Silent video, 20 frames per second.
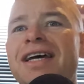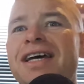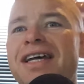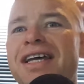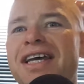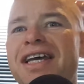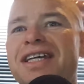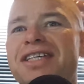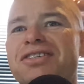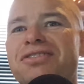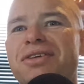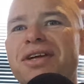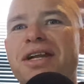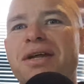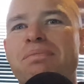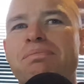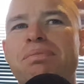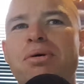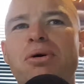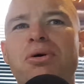kids are
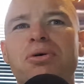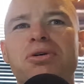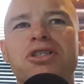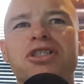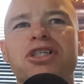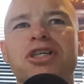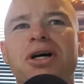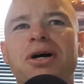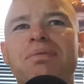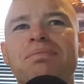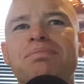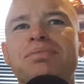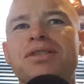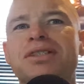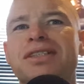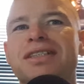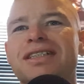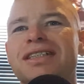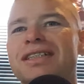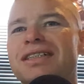eating pork
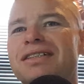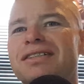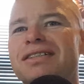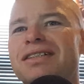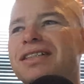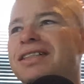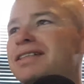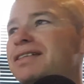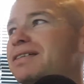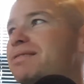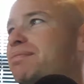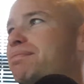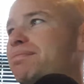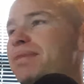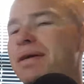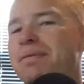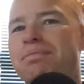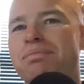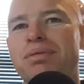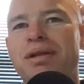chops and
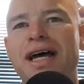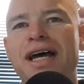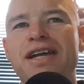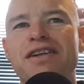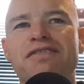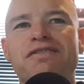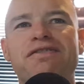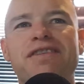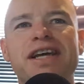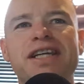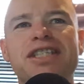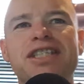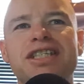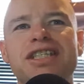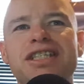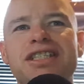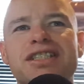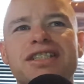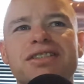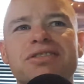big plate of
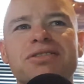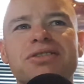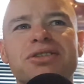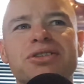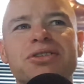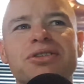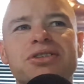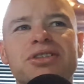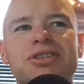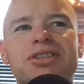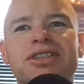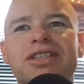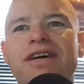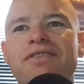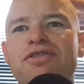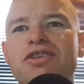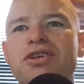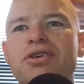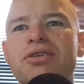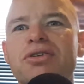veggies and all sorts of good
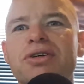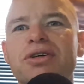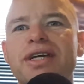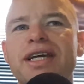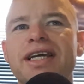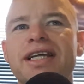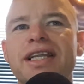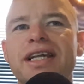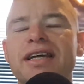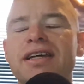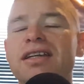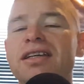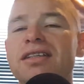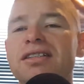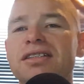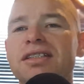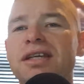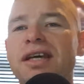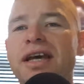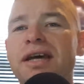stuff, and you're looking there,
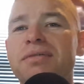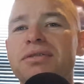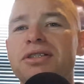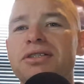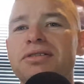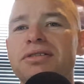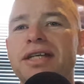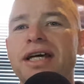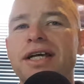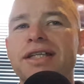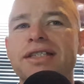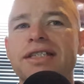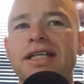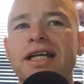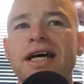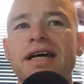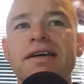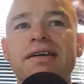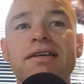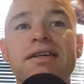so how was your day
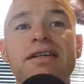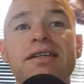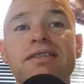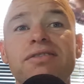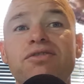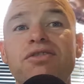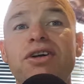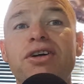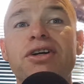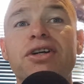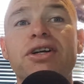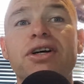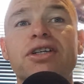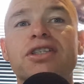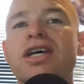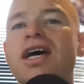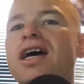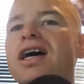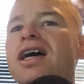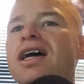today? Oh, very nice.
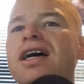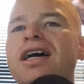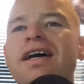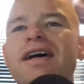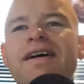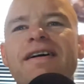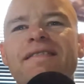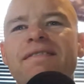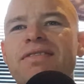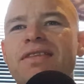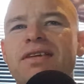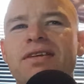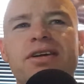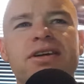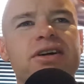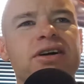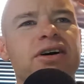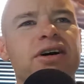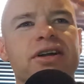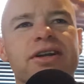
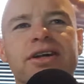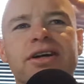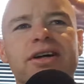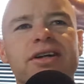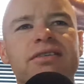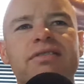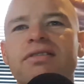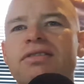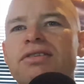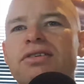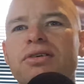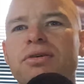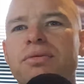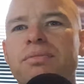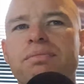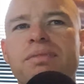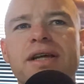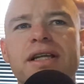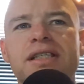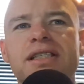God,
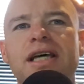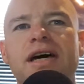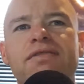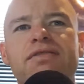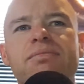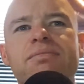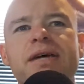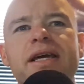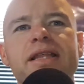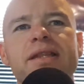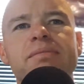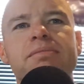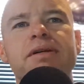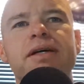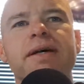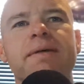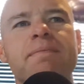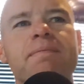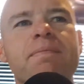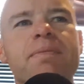you'd be a tougher man than
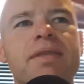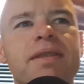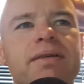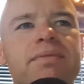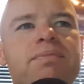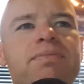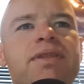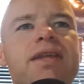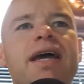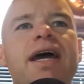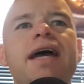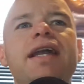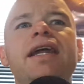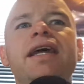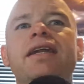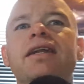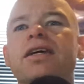me. And then